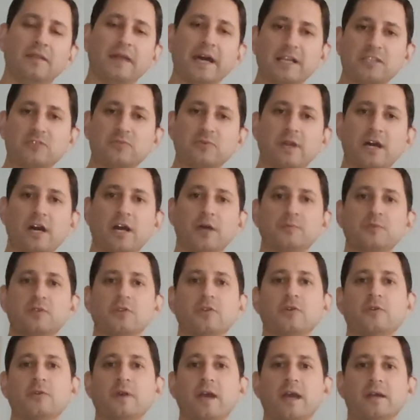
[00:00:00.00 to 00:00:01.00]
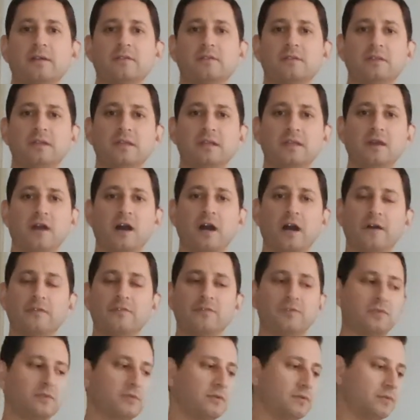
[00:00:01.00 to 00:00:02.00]
that's what helps correct the
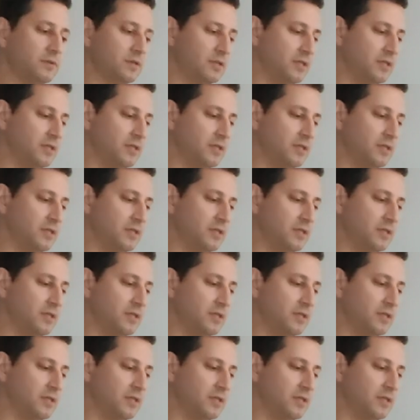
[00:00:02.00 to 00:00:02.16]
off